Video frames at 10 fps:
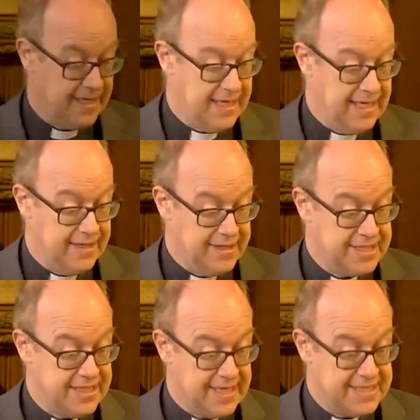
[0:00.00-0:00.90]
in
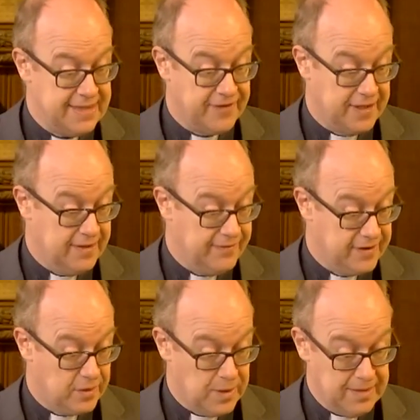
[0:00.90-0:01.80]
1985, the
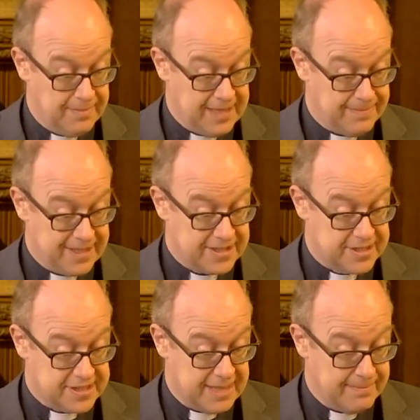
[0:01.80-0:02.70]
Queen made much the
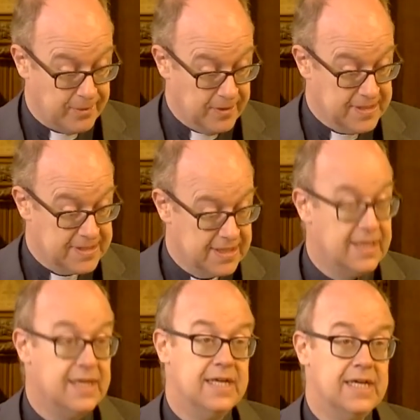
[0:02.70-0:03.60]
same point,
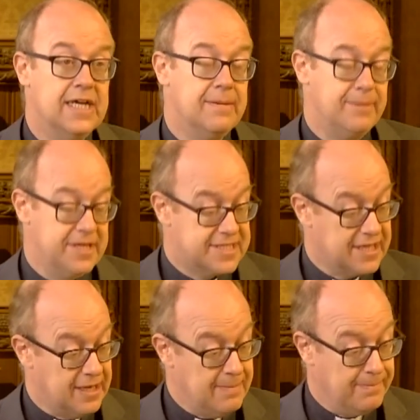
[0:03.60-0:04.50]
but this
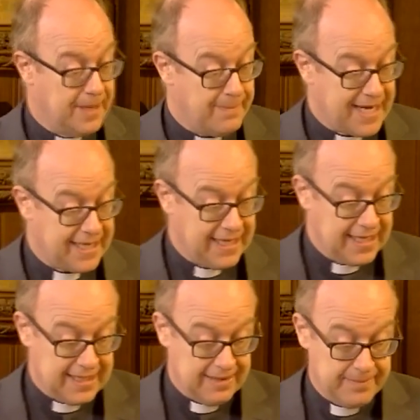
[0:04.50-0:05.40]
time by backing it
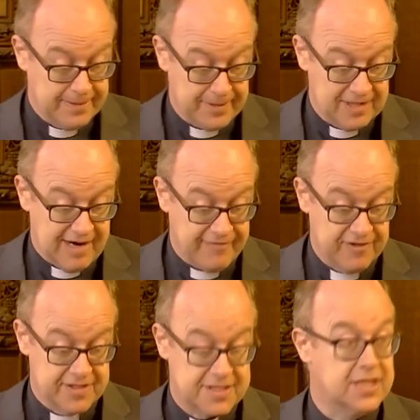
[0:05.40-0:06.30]
up by
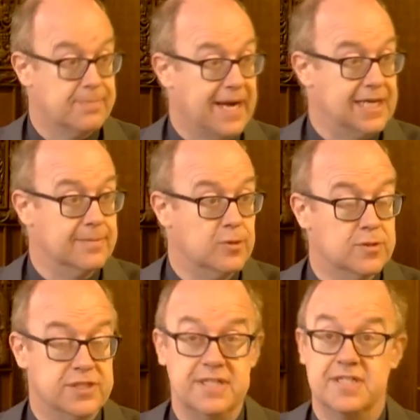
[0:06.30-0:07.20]
reference to the parable,
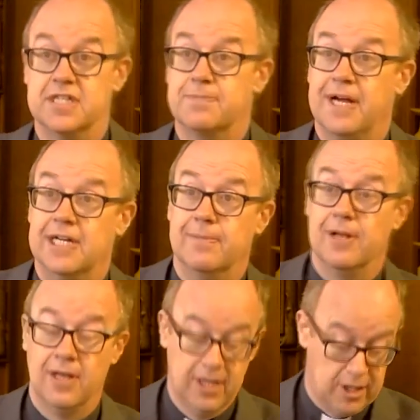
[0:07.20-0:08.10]
Jesus' parable
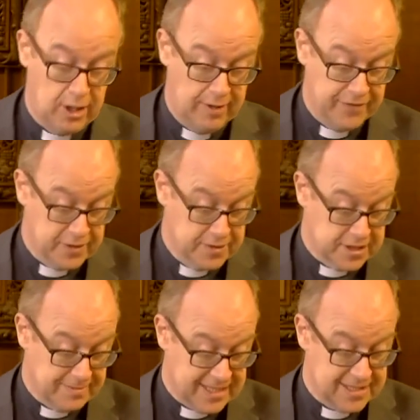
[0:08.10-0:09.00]
of the Good
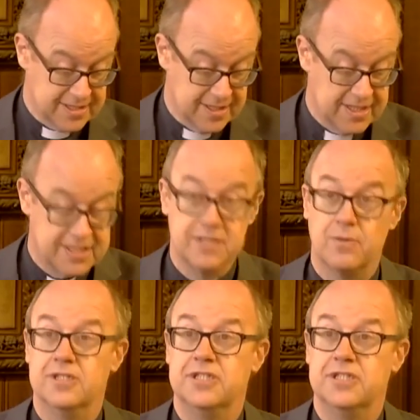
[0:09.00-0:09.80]
Samaritan. This is what she